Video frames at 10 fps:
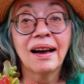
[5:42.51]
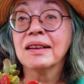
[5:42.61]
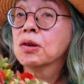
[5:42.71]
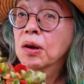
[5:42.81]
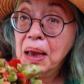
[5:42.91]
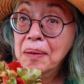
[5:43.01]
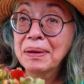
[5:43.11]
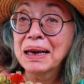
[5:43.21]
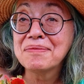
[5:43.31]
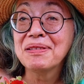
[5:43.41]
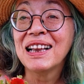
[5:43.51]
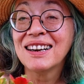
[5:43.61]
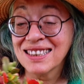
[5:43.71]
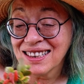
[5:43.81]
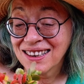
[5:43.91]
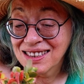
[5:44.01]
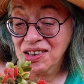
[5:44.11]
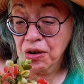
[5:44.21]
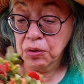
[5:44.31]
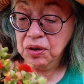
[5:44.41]
It's not that big a planter,
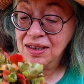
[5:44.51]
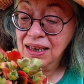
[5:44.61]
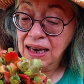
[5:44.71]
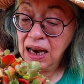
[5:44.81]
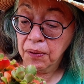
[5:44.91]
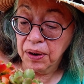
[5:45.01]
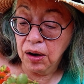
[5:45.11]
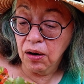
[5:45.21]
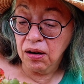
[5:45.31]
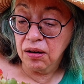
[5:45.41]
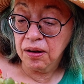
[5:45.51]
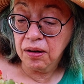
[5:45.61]
so we'll see how we go.